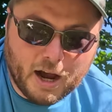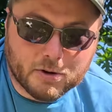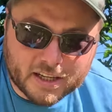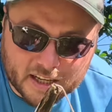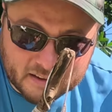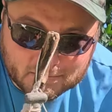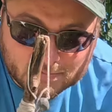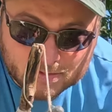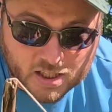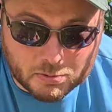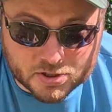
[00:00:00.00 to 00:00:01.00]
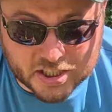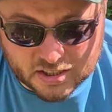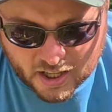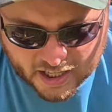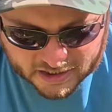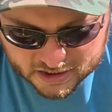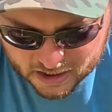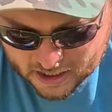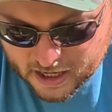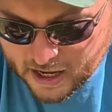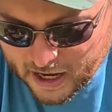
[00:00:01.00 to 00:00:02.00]
would get a couple chicken lines
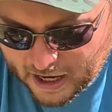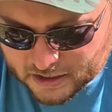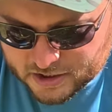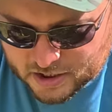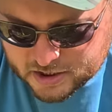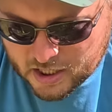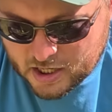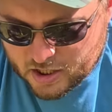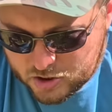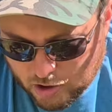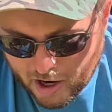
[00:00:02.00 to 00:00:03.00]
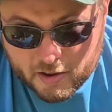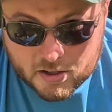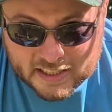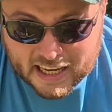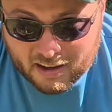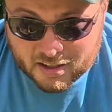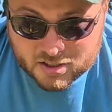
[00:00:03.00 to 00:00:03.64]
and just try those out,